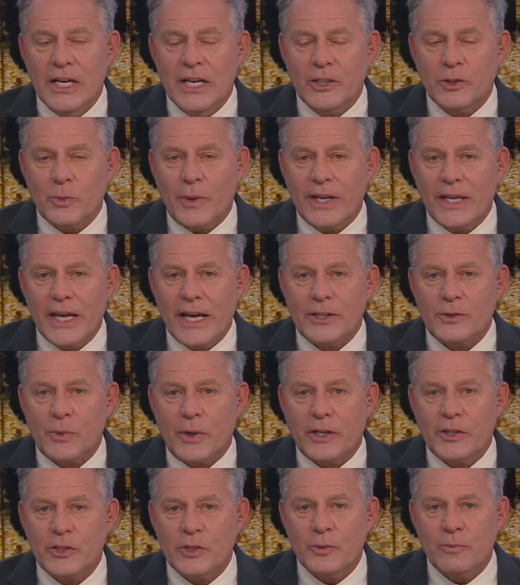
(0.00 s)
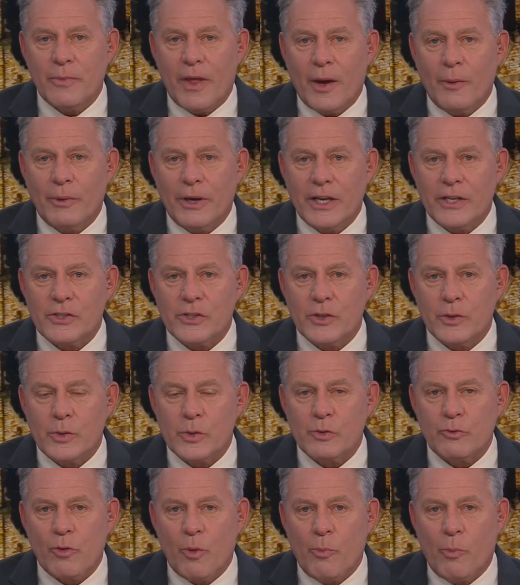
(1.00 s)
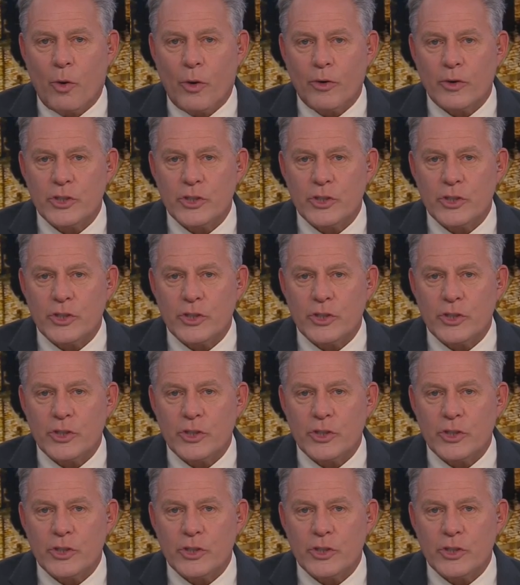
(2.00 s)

2822 Eyewitness News reporter